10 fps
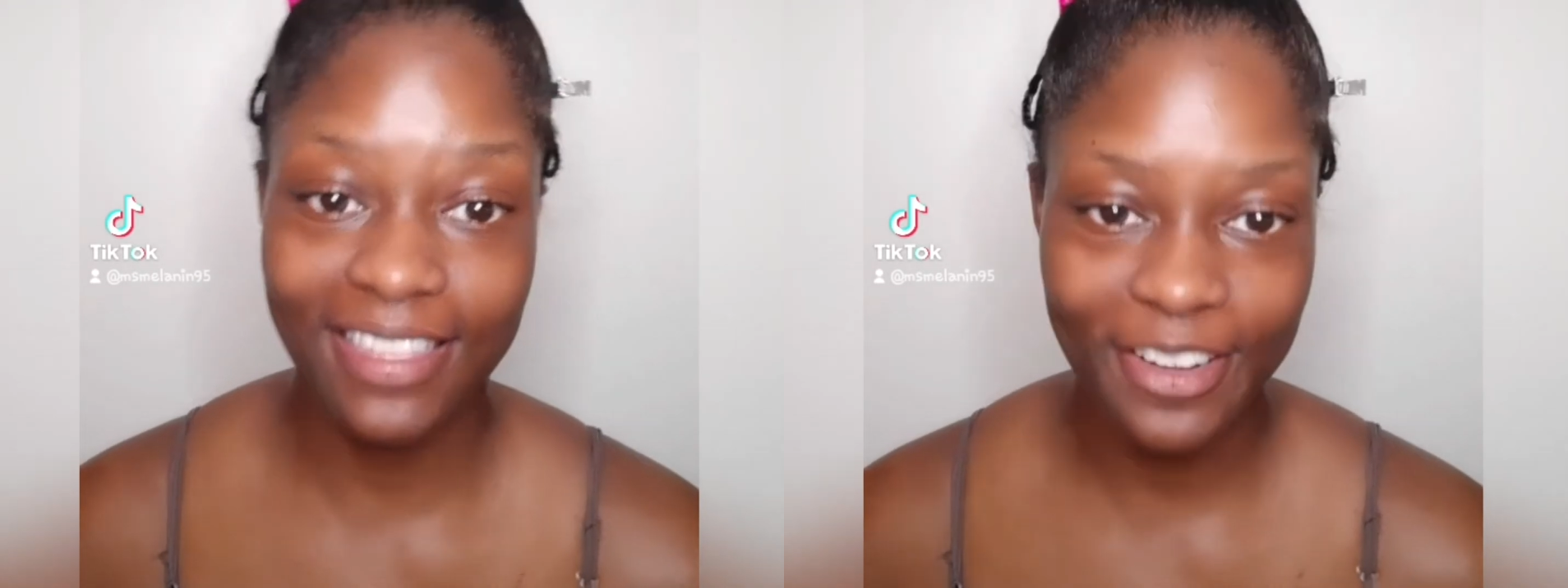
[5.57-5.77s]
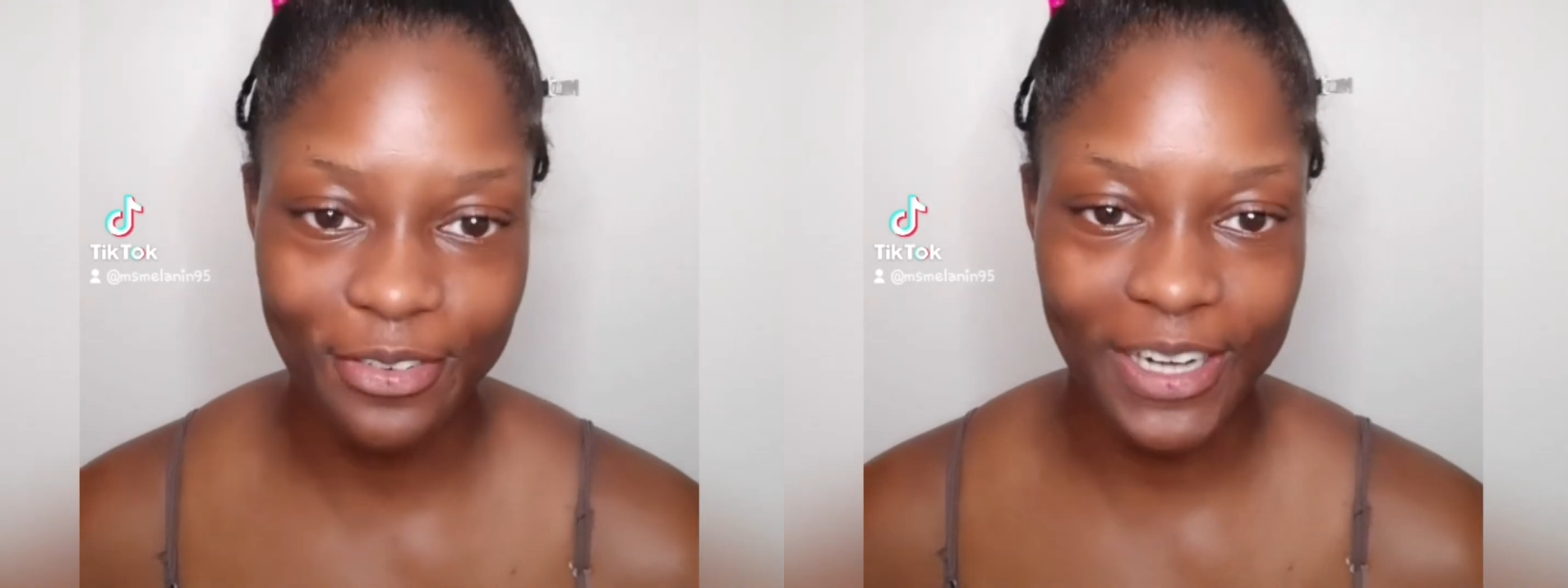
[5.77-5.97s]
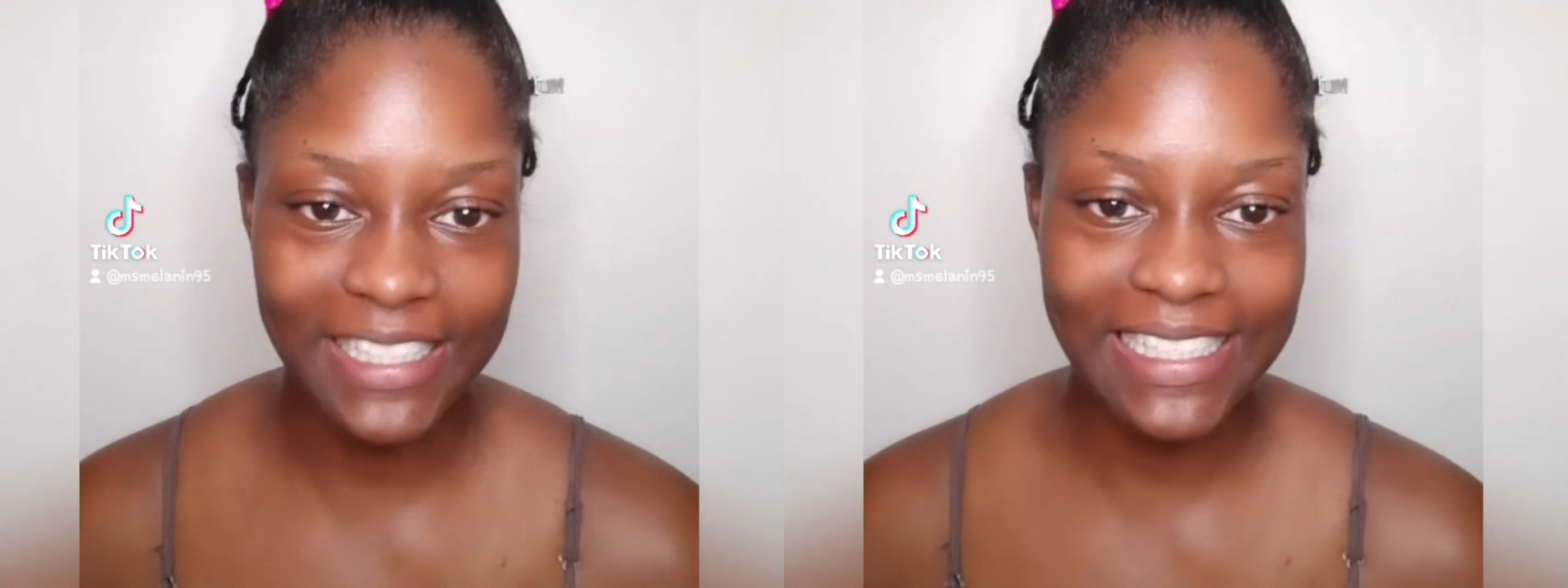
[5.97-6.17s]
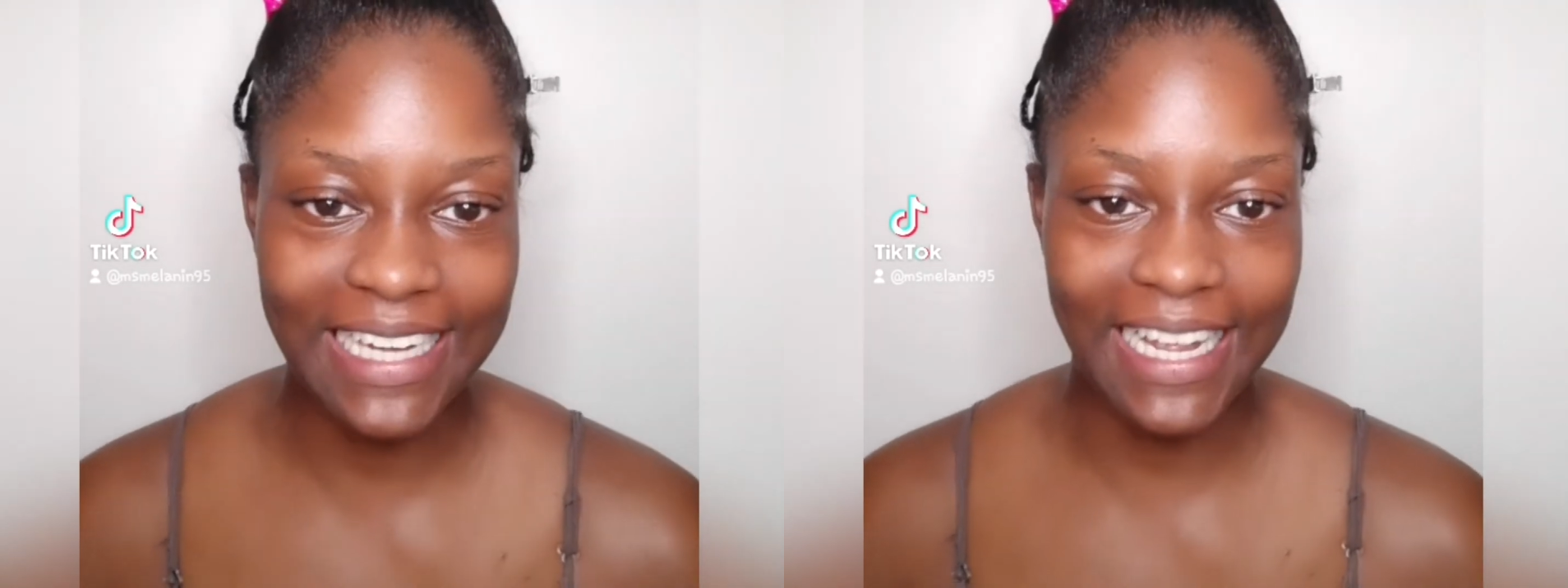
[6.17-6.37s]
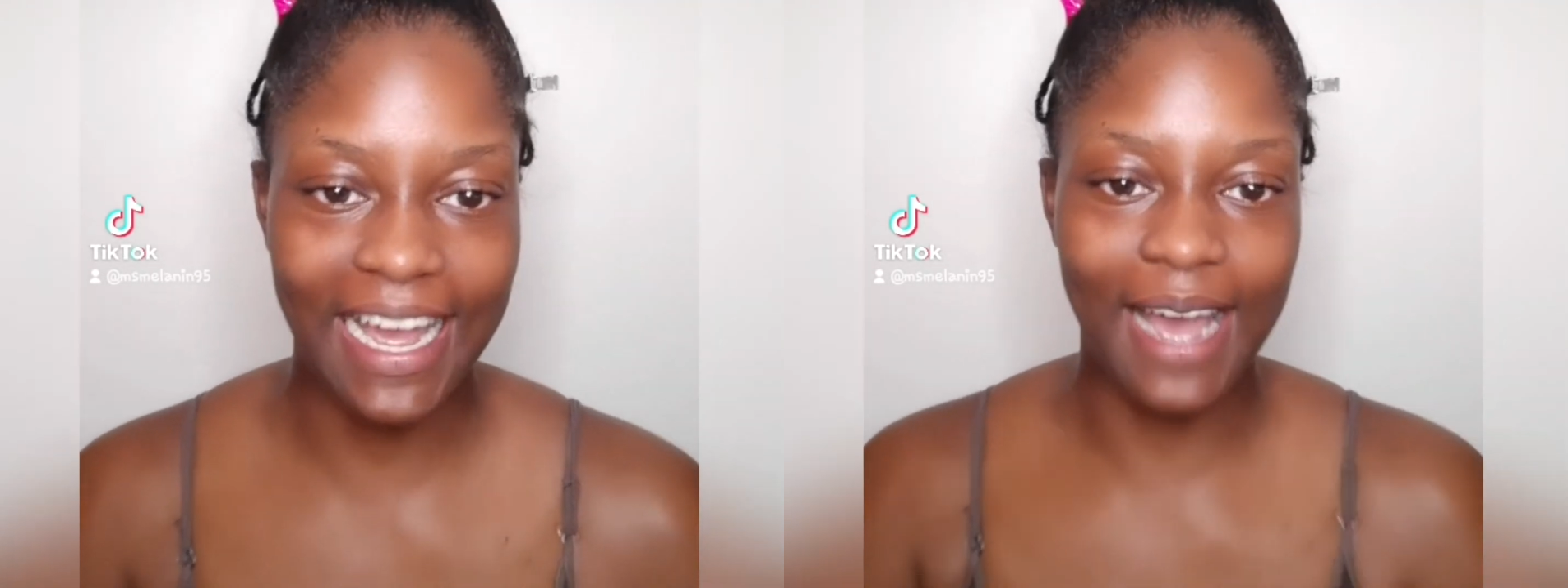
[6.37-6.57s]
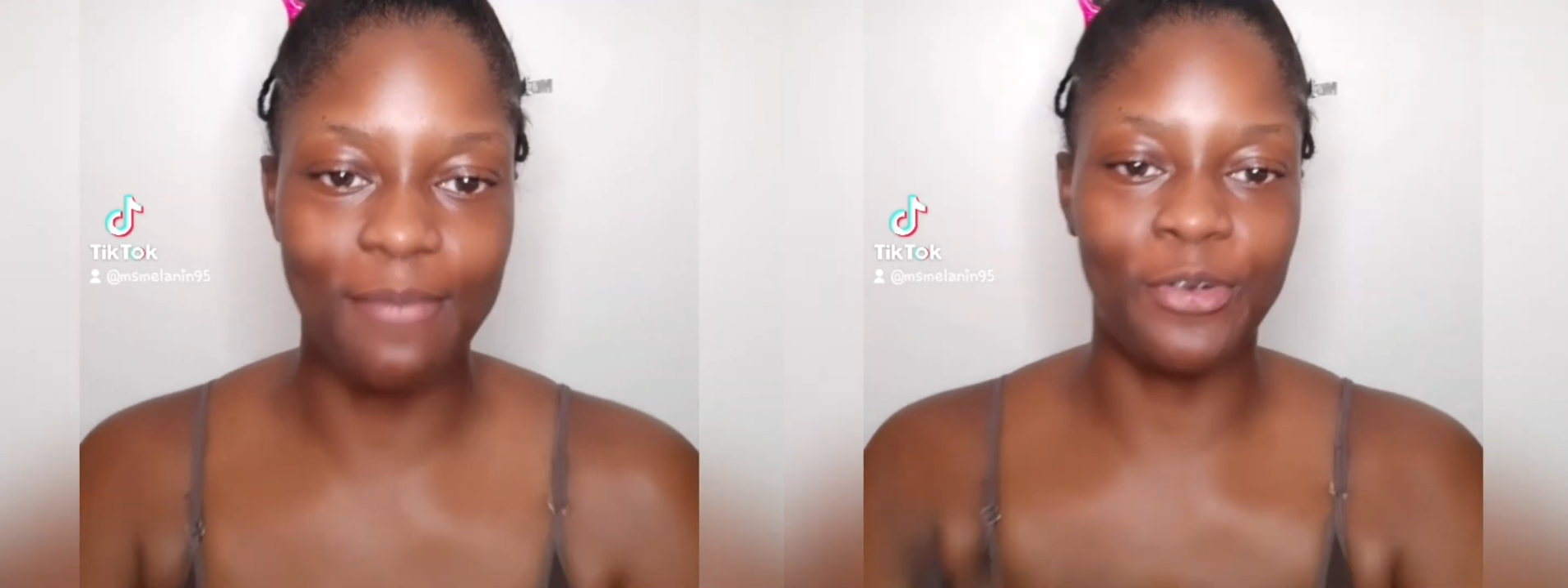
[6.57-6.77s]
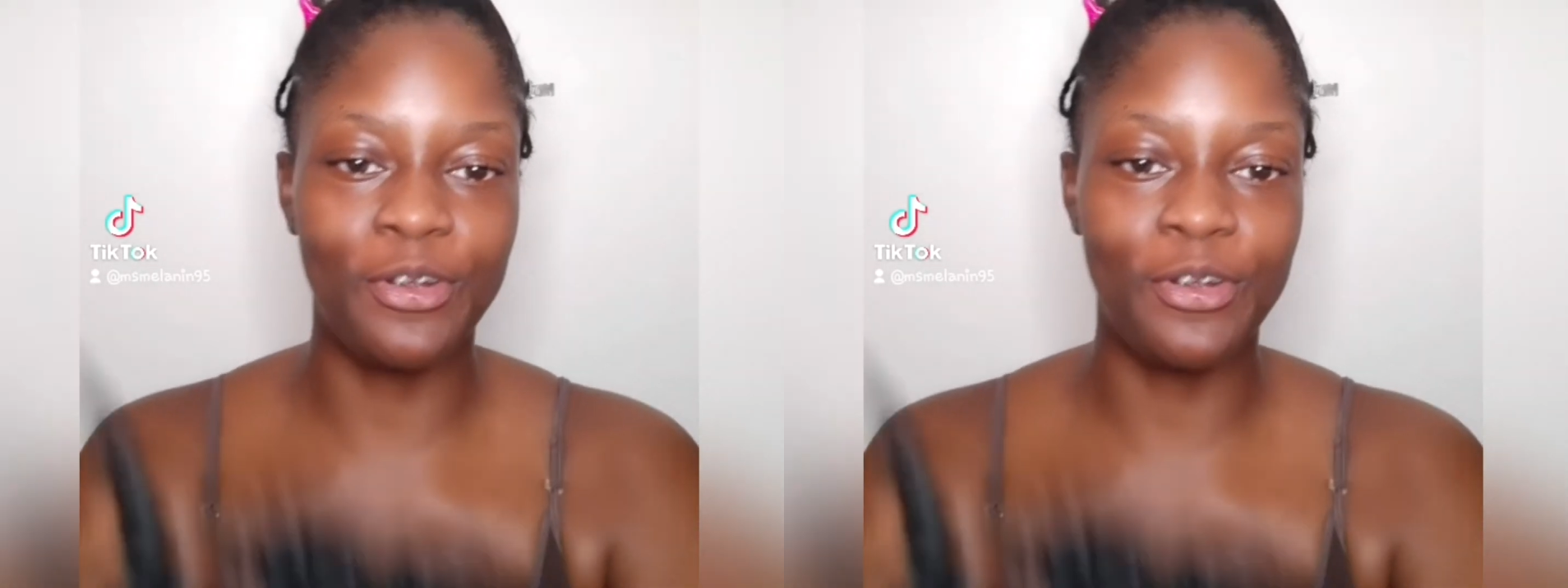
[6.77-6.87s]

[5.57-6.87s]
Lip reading: different today. I'm